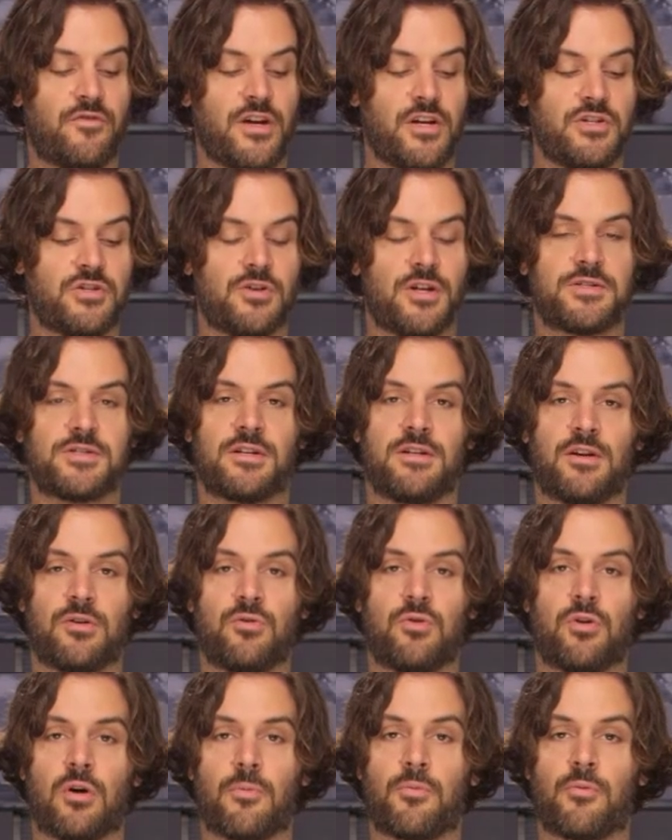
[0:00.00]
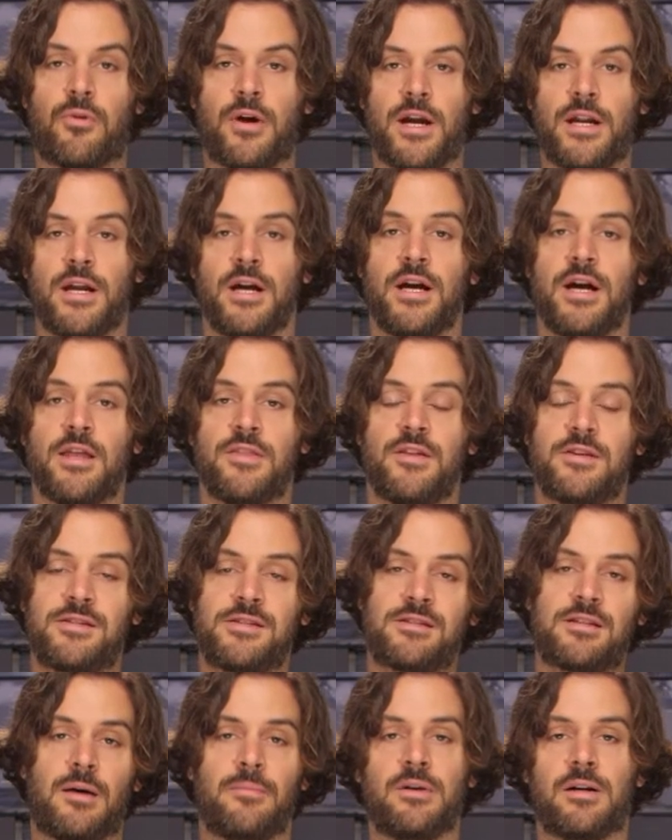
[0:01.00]
feature that's going to incorporate the
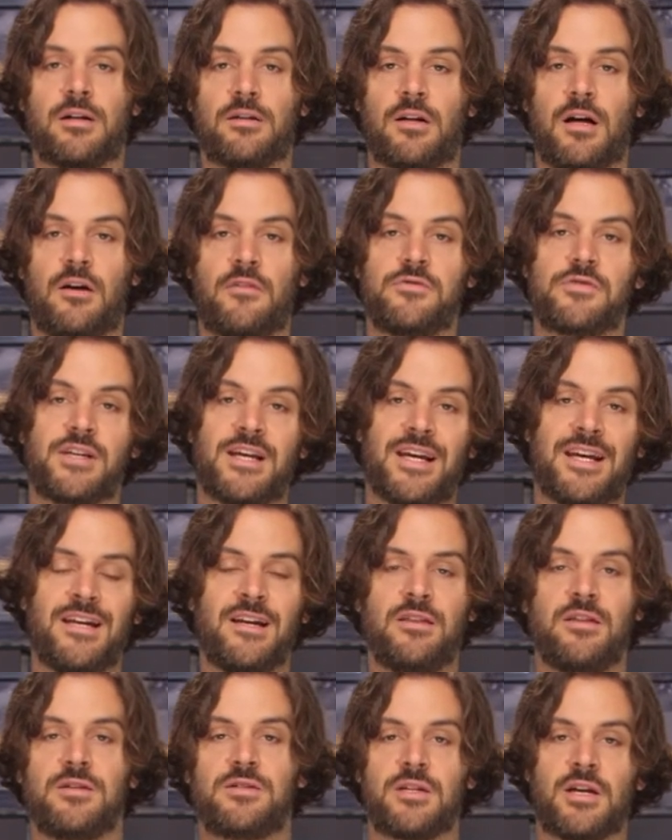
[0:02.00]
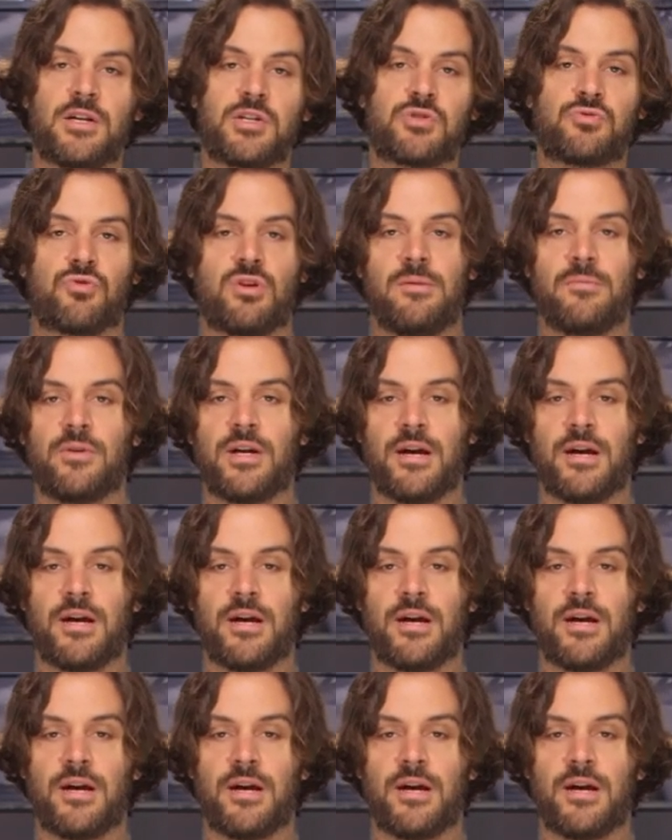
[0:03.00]
Summit gloves into this extreme